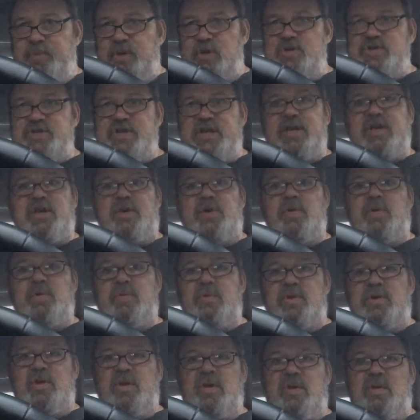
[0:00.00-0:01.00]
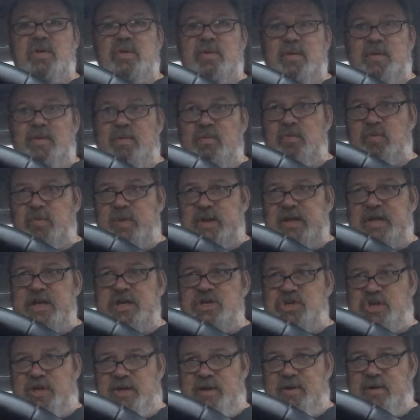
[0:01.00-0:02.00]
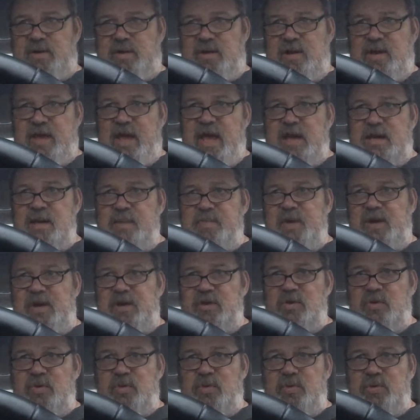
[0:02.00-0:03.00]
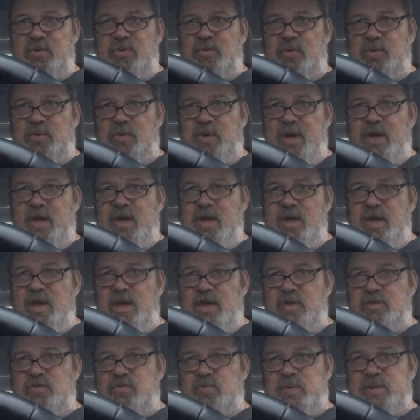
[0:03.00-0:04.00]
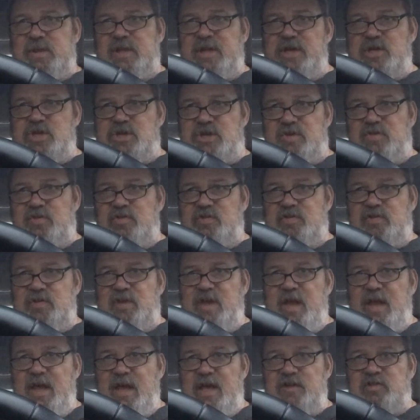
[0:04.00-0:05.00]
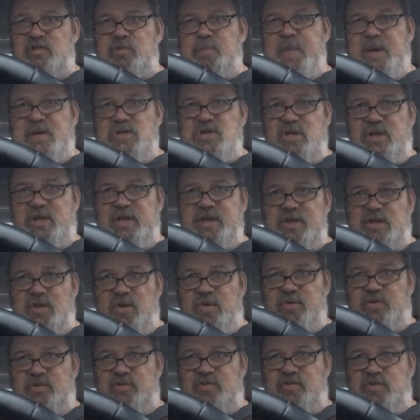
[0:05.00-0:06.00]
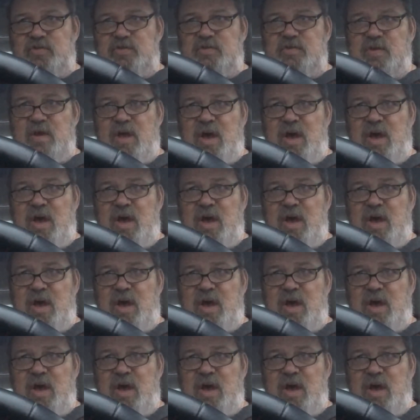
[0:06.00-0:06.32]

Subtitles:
persecute religion. Anybody who is religious, especially those